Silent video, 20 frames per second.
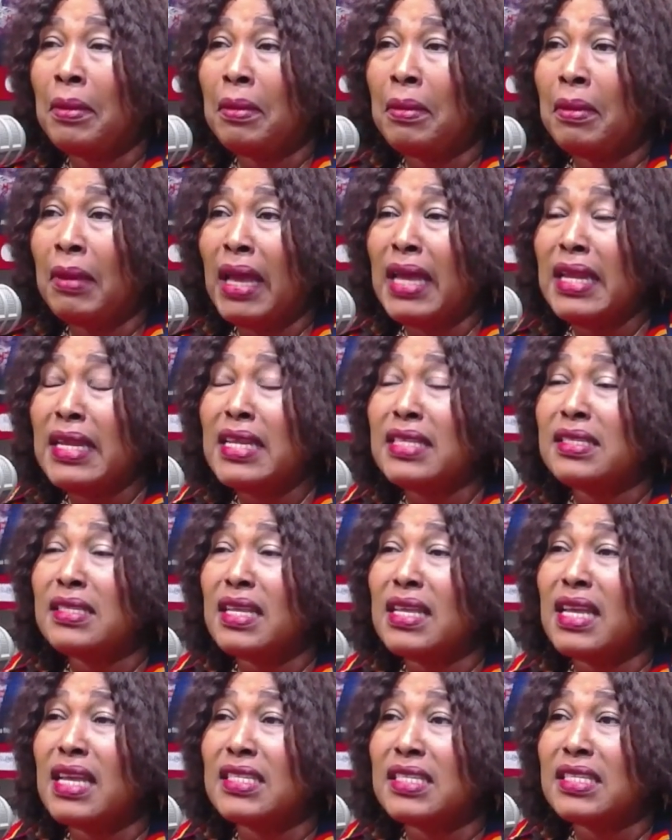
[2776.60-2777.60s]
And they say
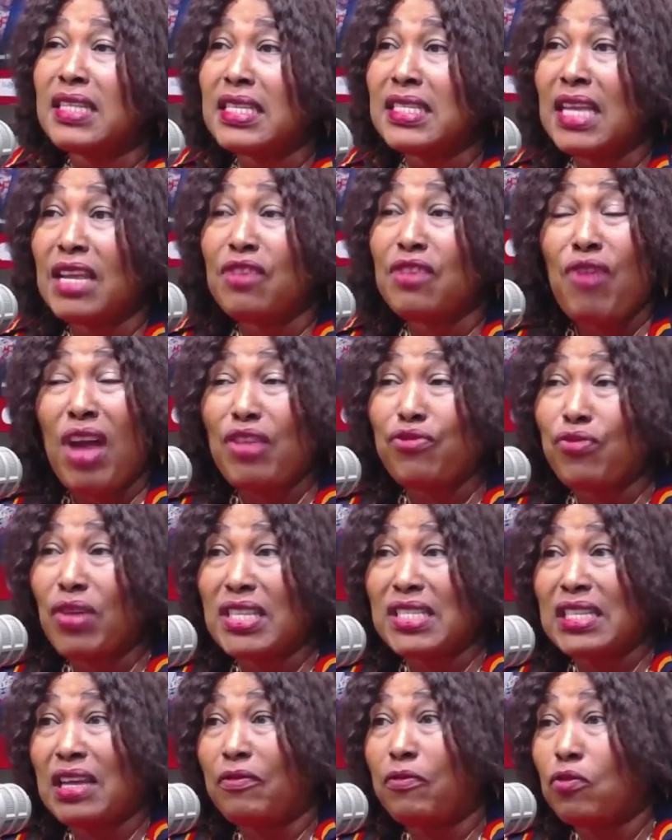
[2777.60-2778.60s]
ye china say no
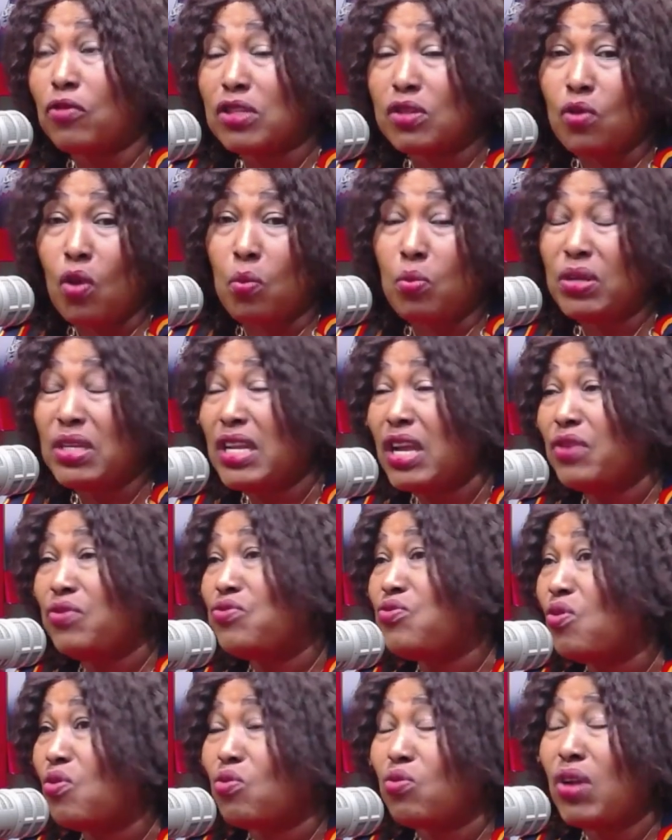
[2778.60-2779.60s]
adwasa for so omo de
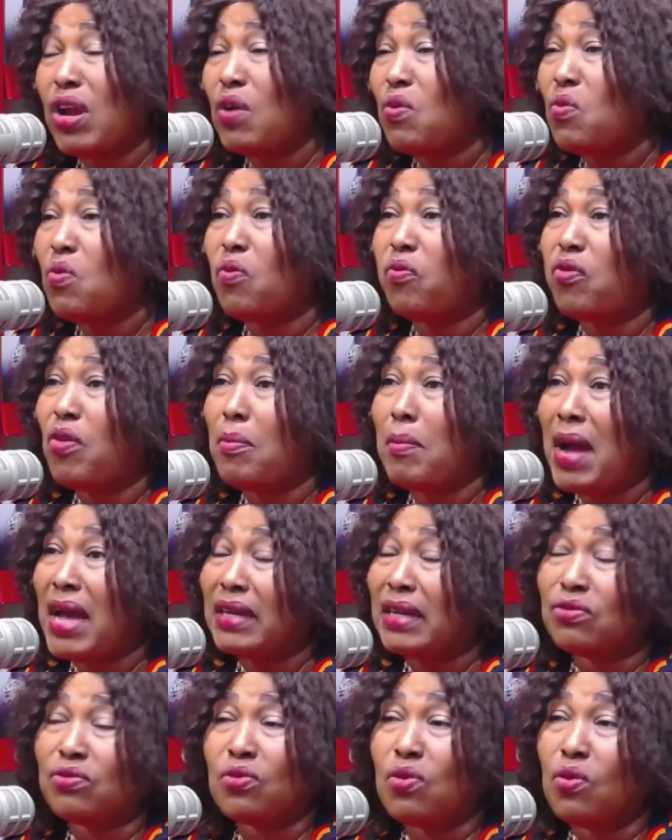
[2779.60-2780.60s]
aduro kura gu for man
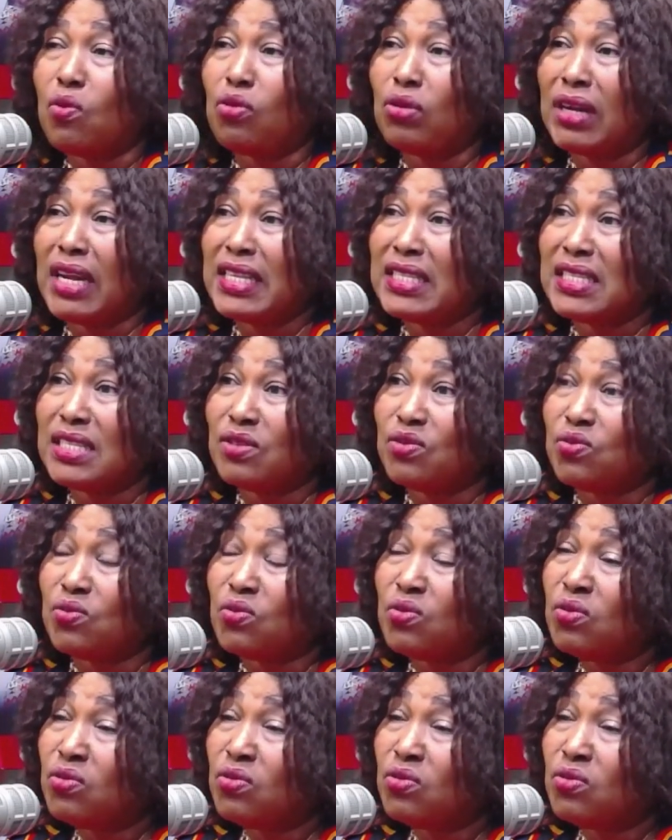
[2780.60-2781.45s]
so onko nante so.